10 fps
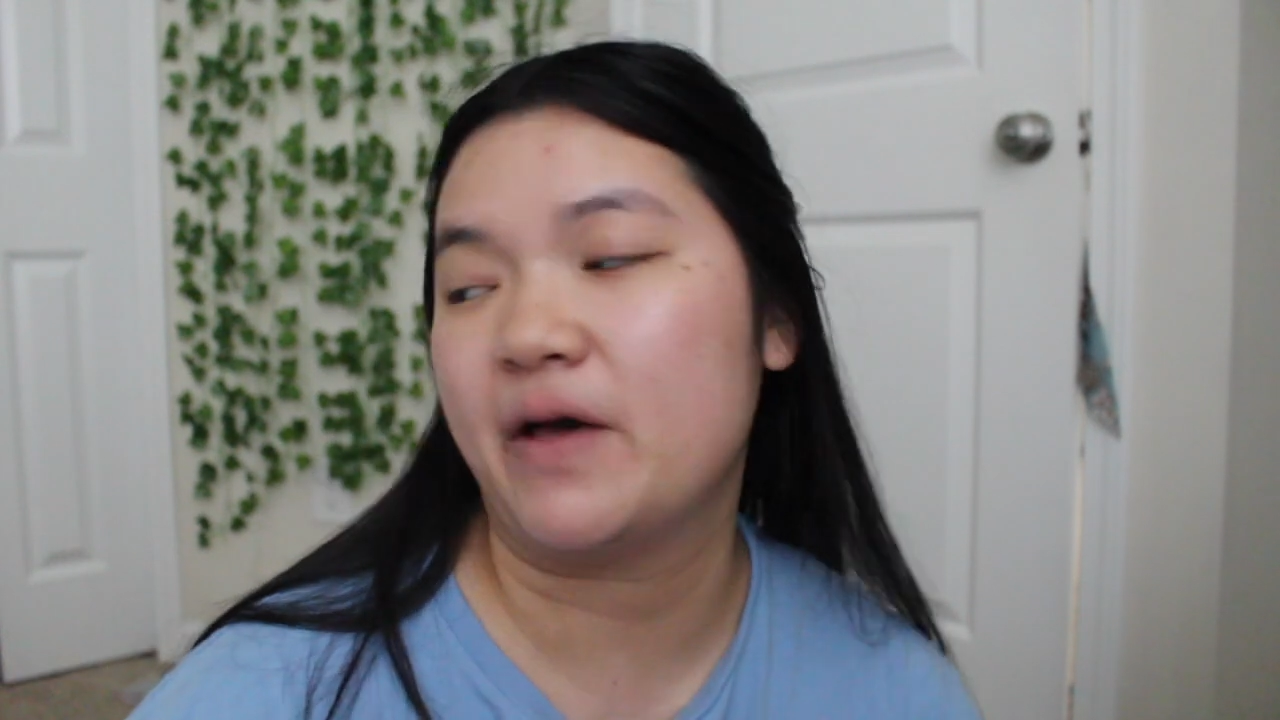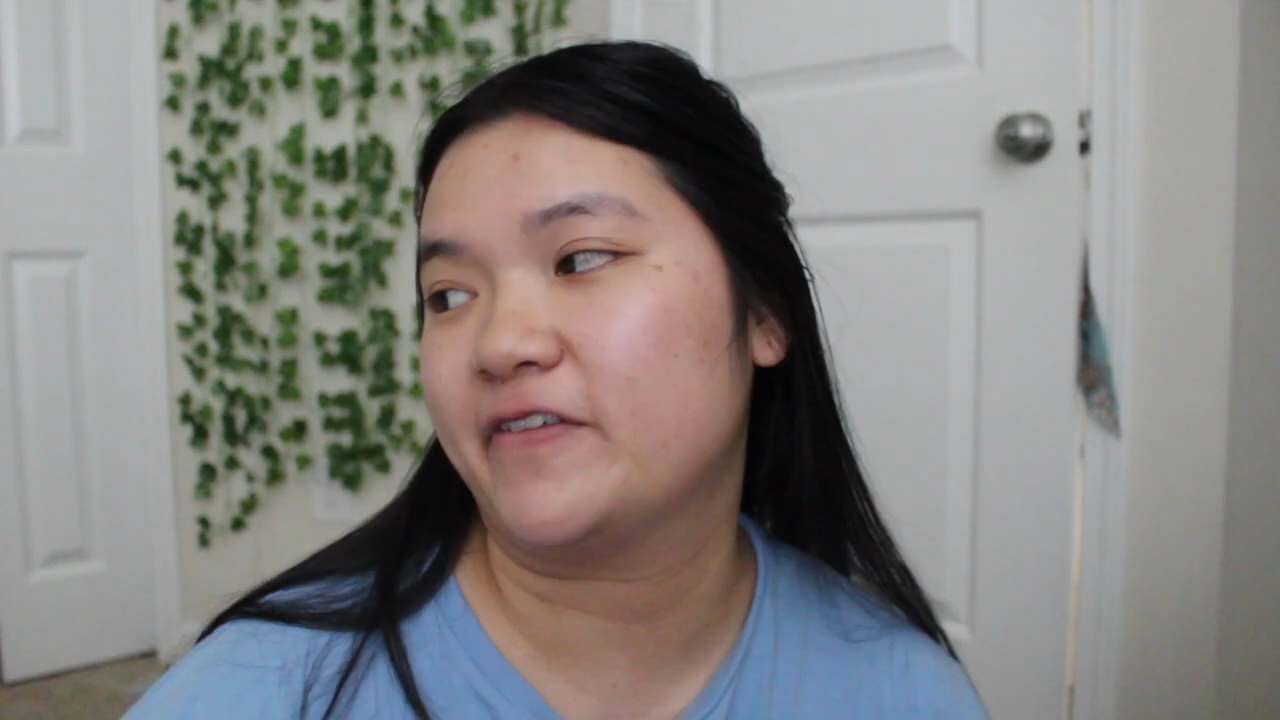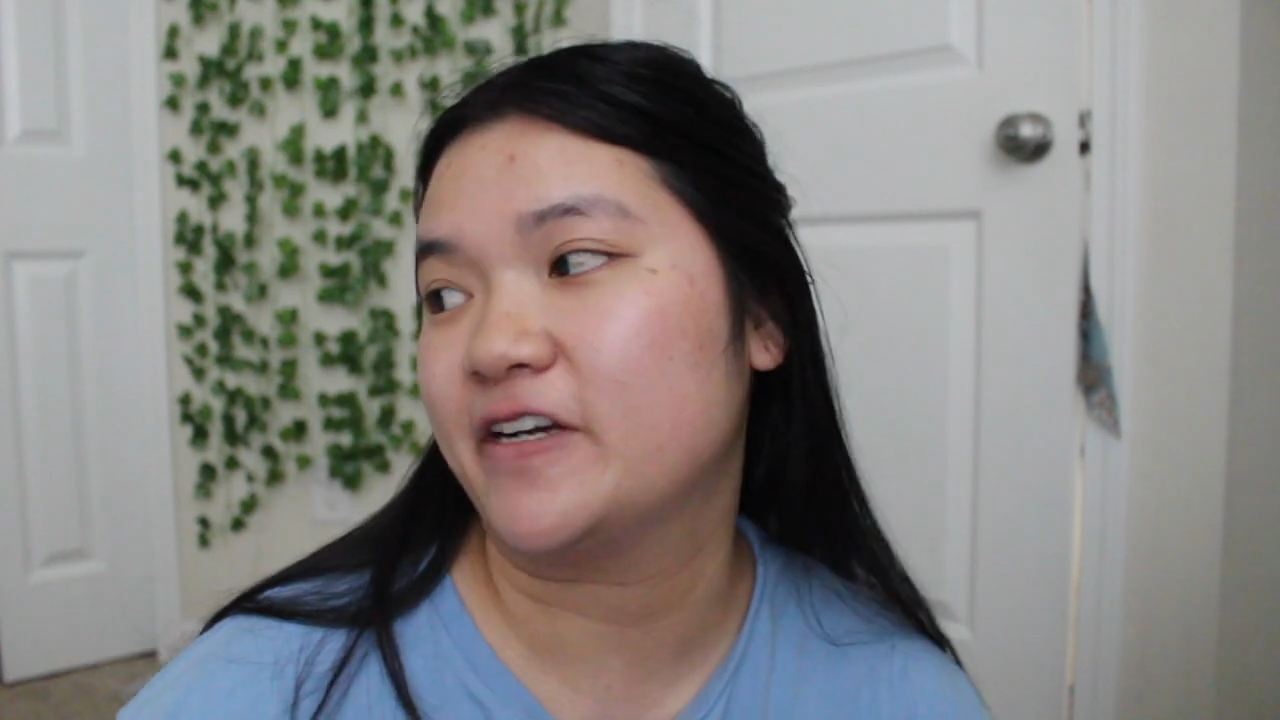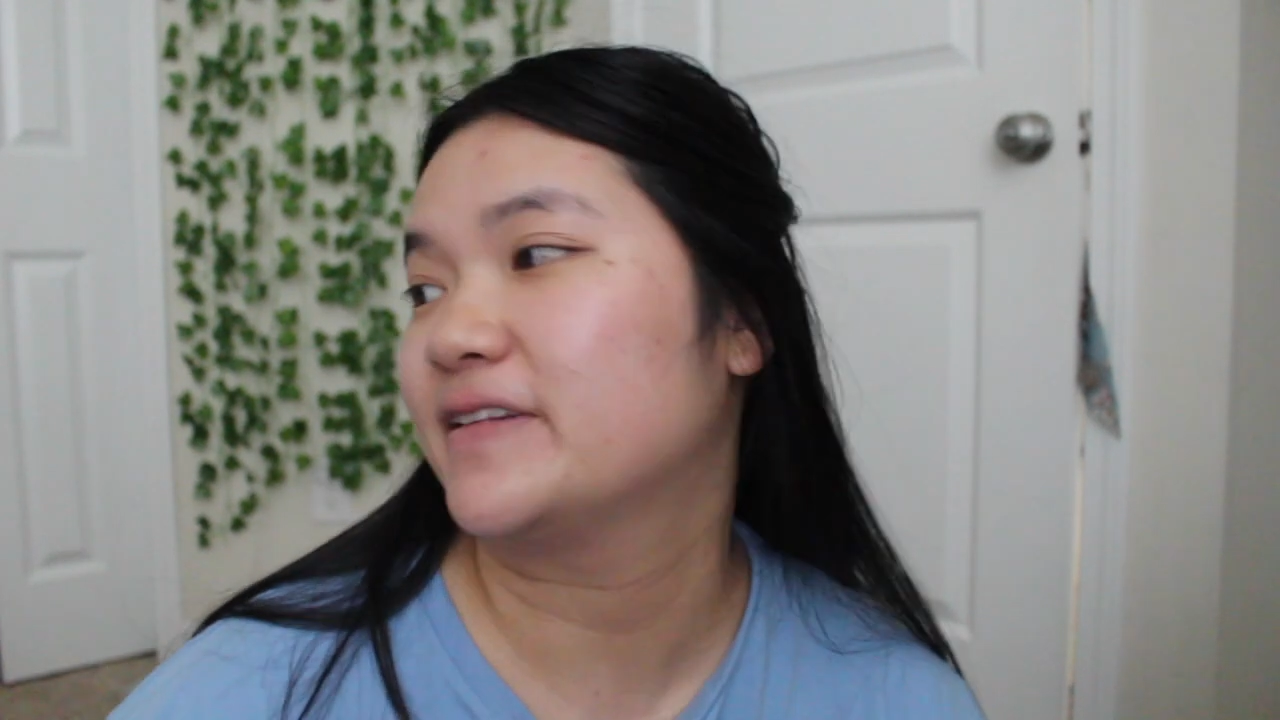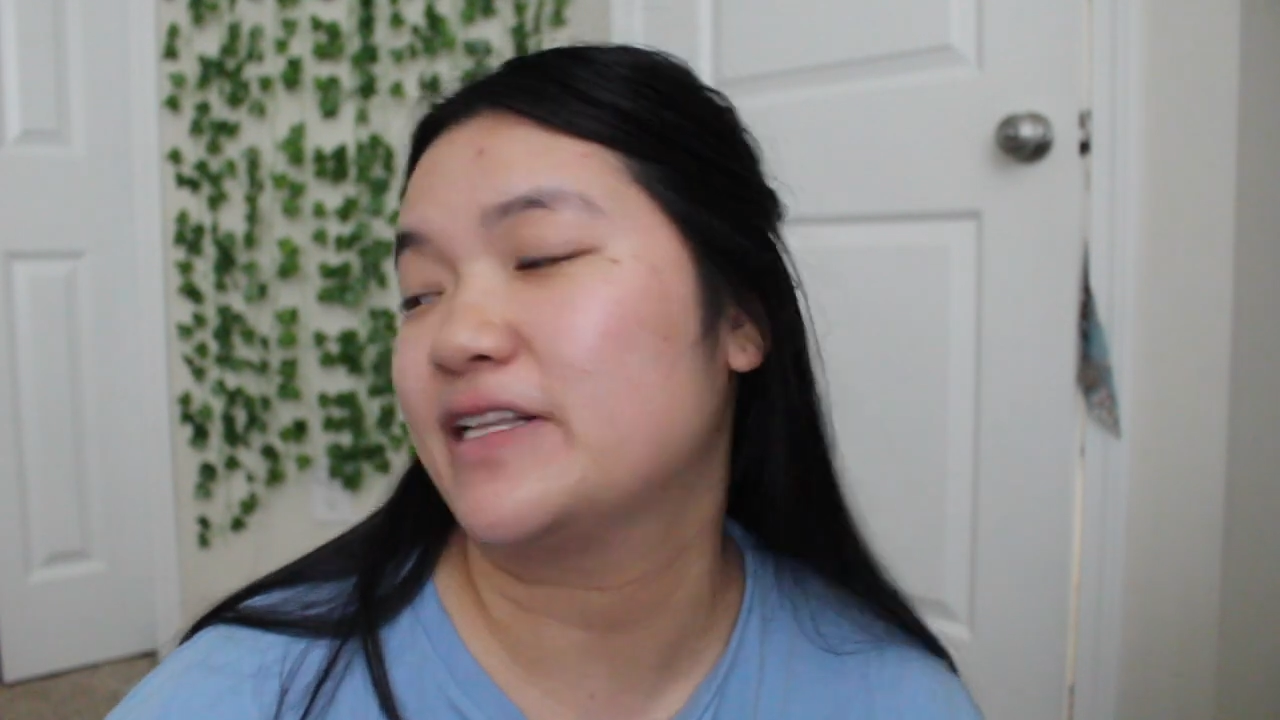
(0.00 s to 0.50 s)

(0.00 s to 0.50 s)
effort